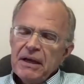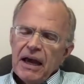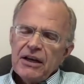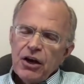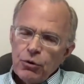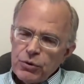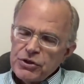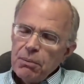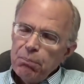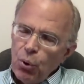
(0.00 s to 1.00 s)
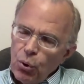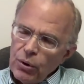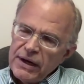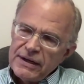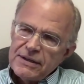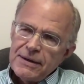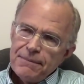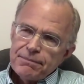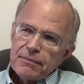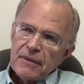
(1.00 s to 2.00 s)
And there was a point
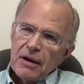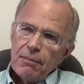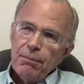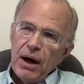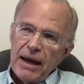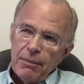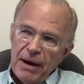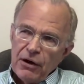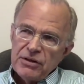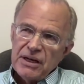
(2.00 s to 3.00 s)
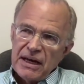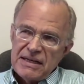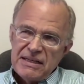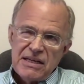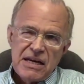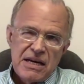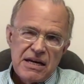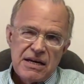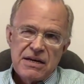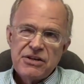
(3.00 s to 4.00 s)
by about
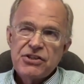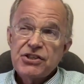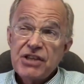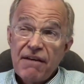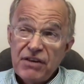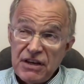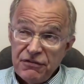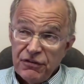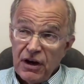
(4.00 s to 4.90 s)
1975,